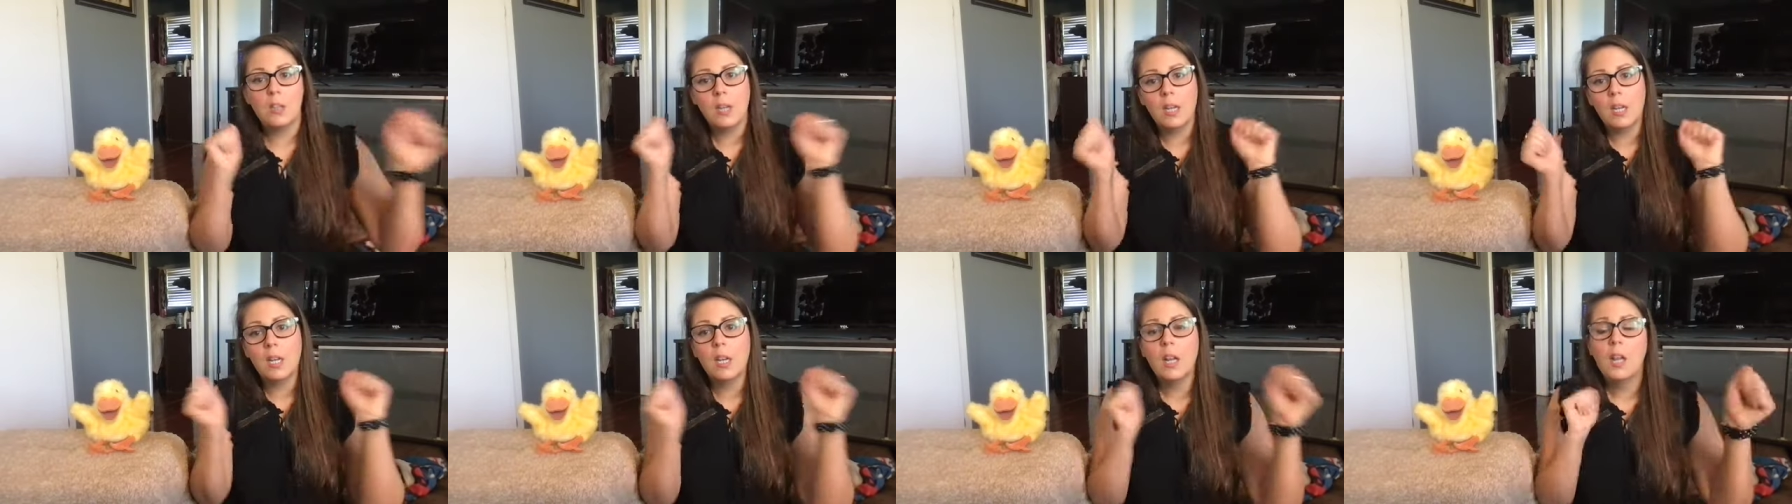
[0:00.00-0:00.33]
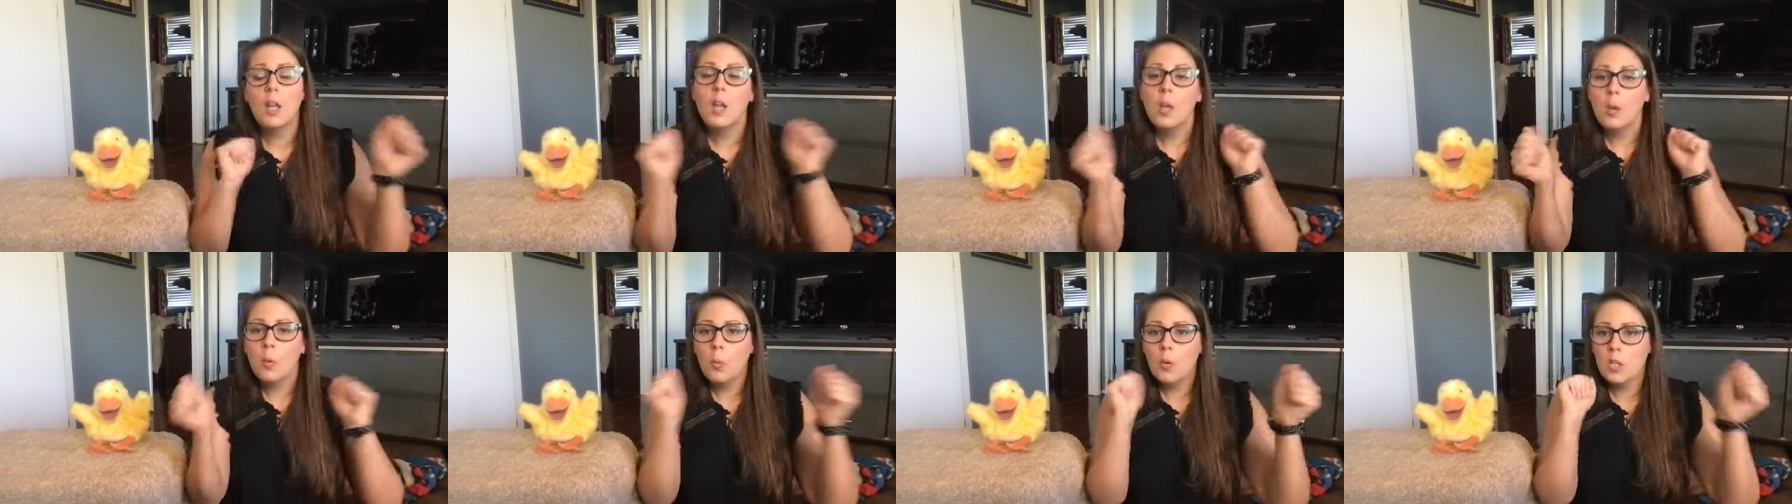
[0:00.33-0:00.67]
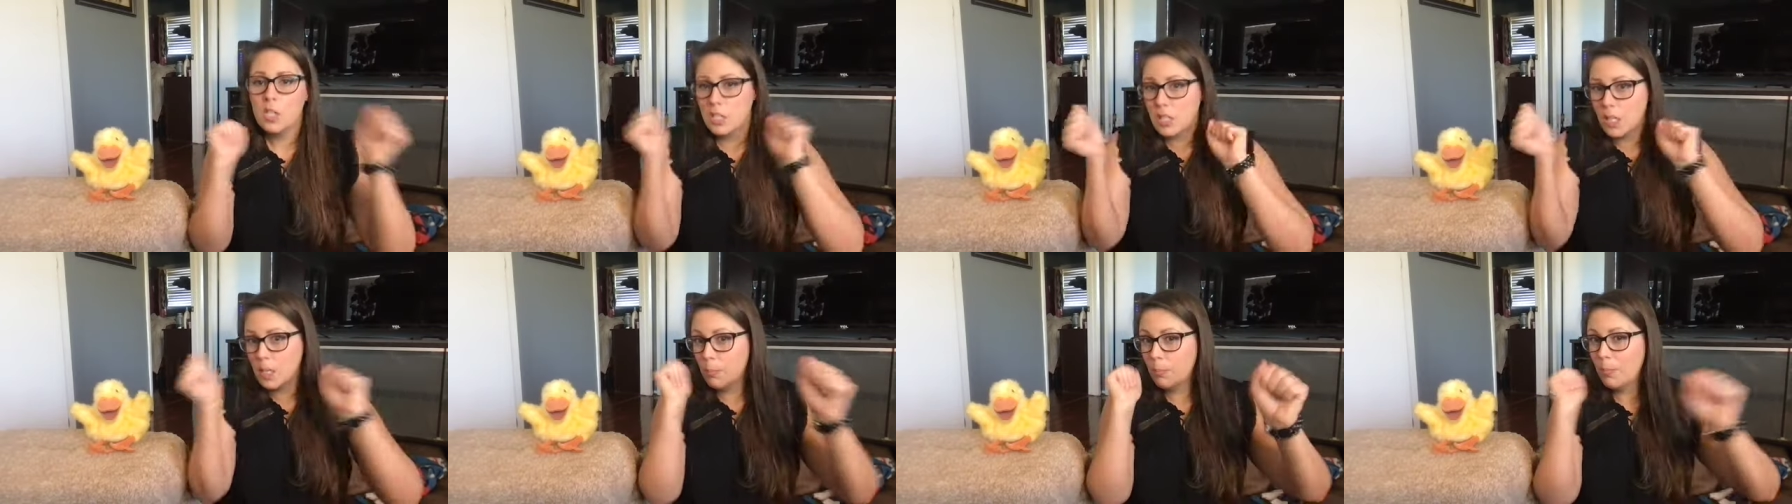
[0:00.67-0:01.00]
can, we're
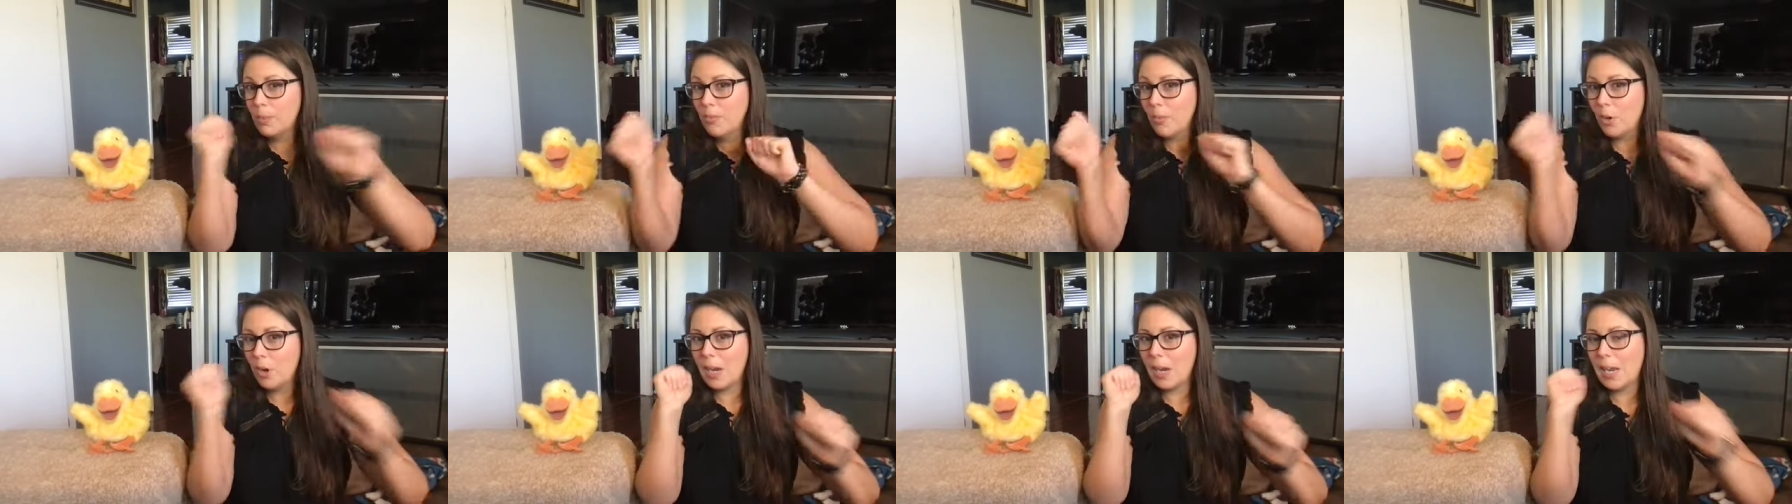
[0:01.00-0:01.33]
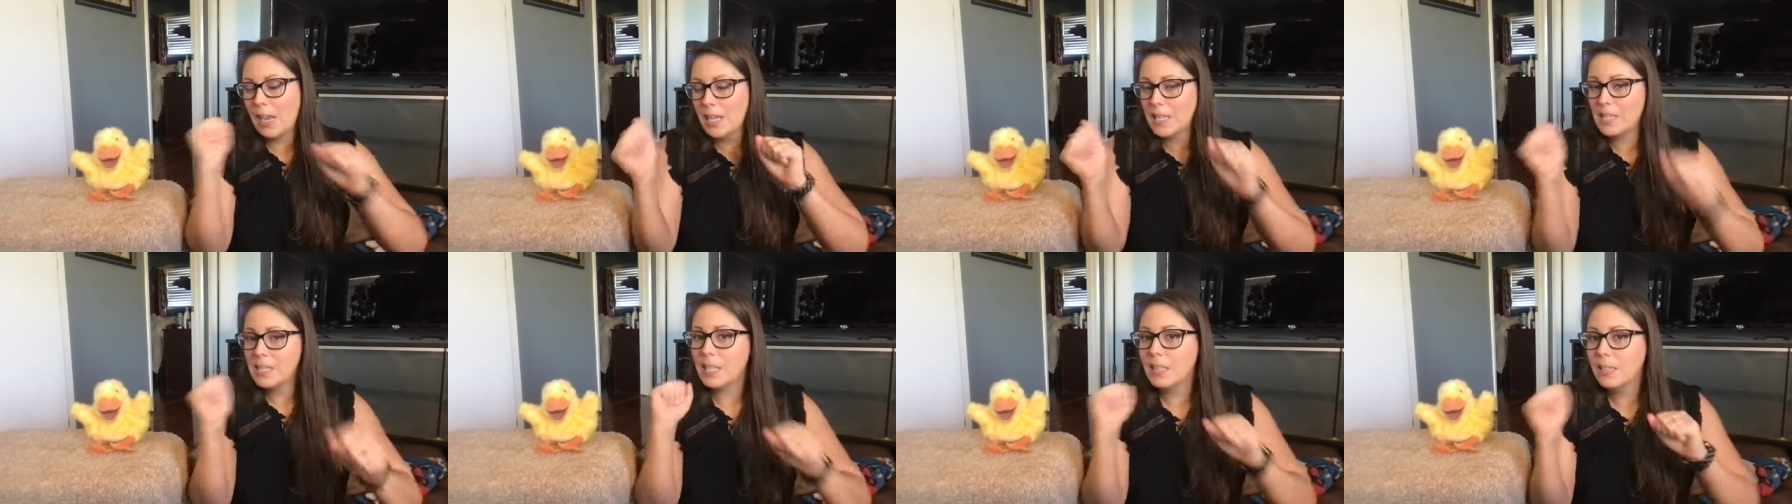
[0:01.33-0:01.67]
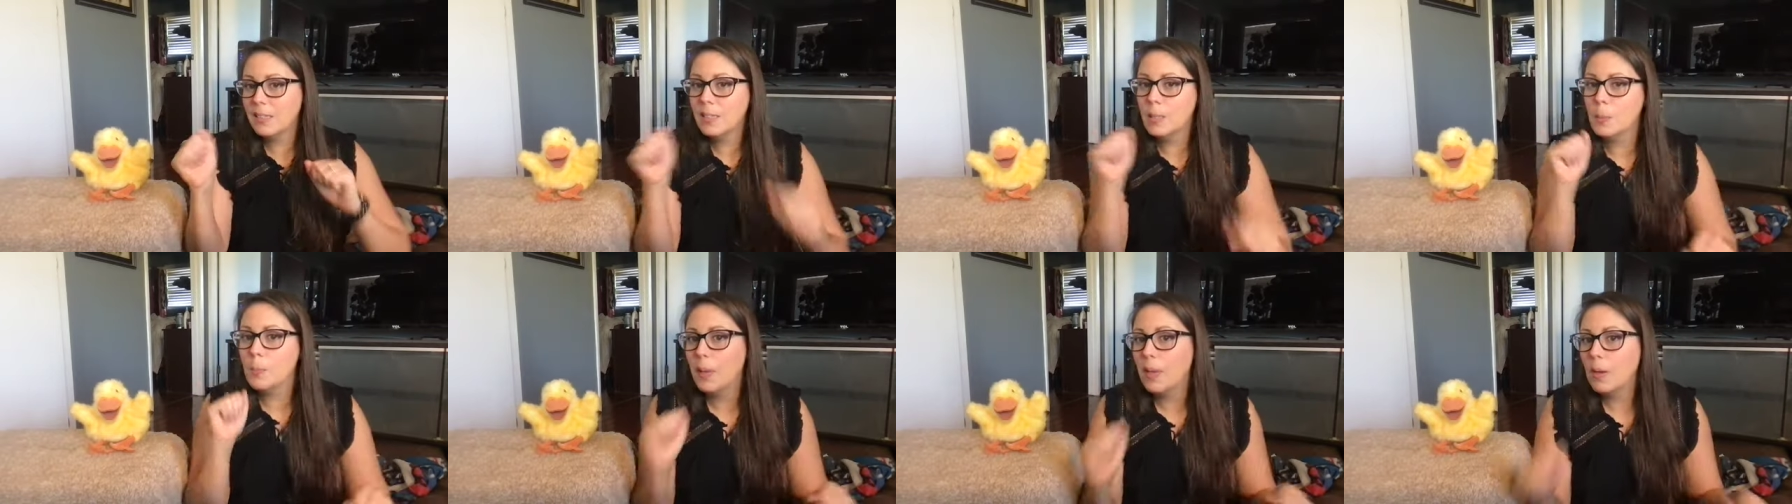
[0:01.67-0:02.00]
just gonna move our hands a
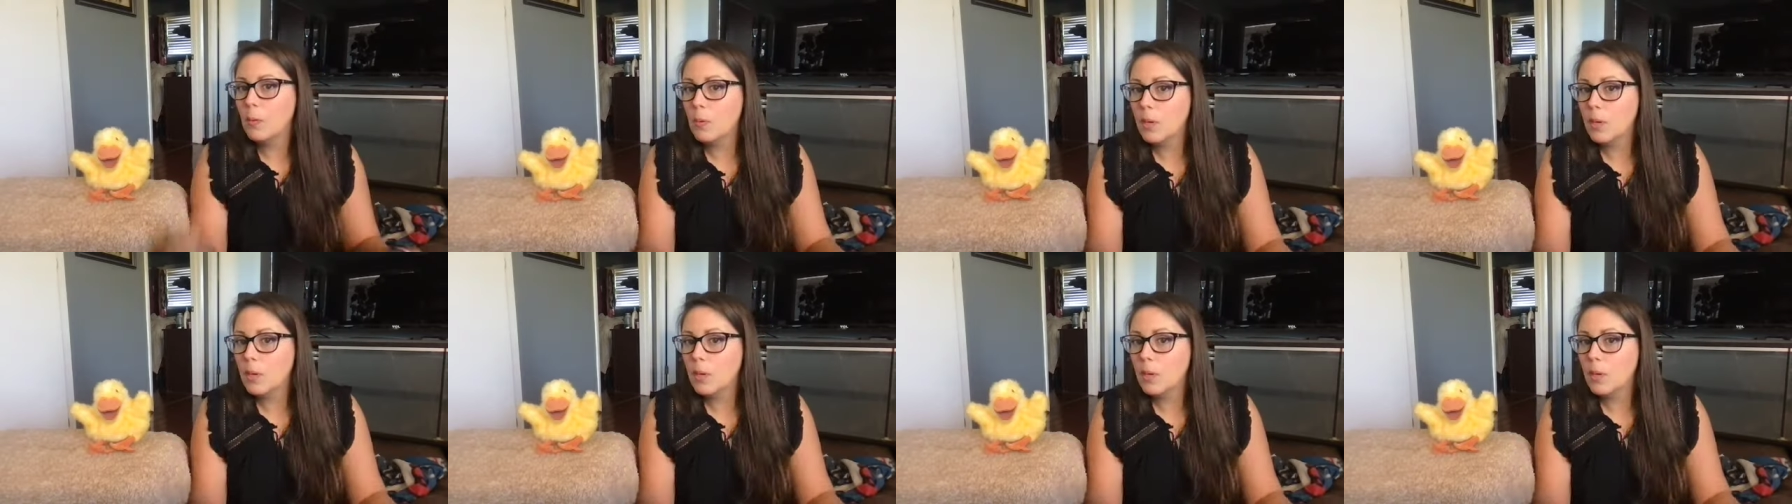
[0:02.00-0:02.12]
little bit.